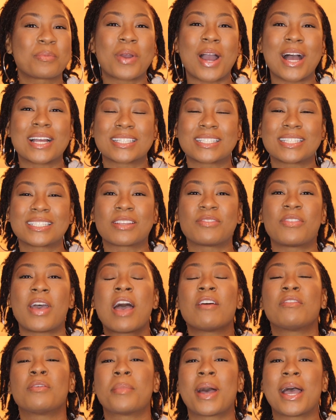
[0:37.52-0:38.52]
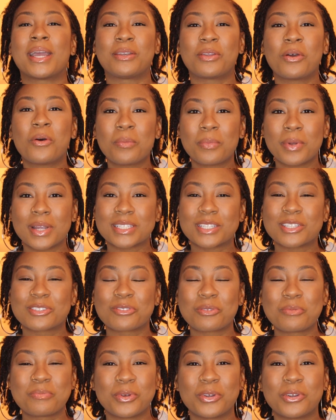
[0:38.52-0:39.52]
process of having my adult braces
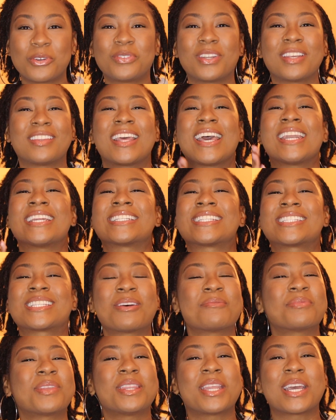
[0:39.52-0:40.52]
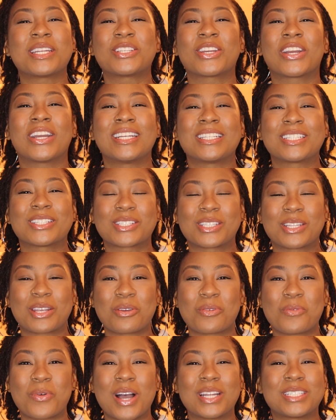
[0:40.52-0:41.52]
removed. If that is something that you're interested
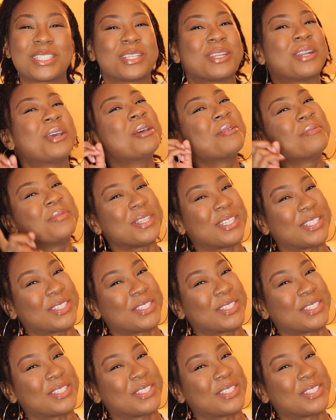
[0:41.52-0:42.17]
in watching, be